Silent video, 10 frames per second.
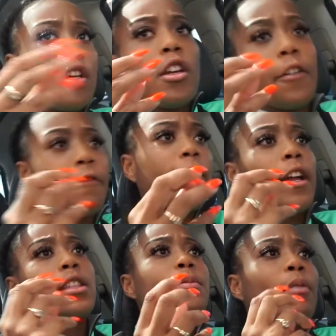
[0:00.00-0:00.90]
Your
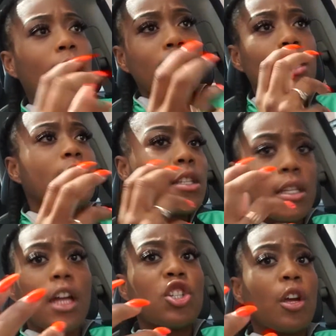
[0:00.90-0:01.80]
friend's process is
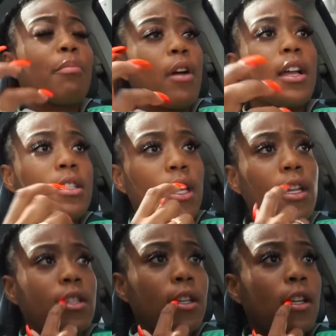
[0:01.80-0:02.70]
not your
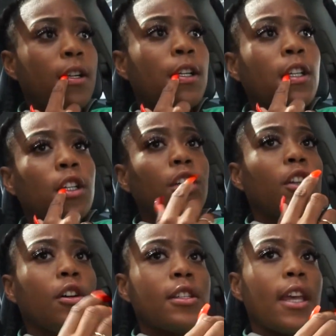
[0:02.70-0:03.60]
process. You
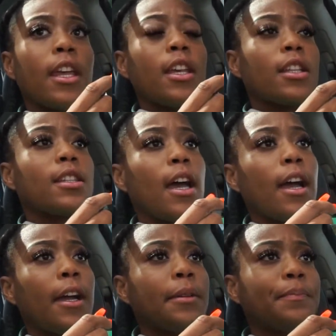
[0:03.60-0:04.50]
know, take your
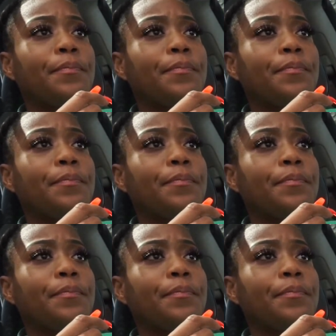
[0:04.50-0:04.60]
time,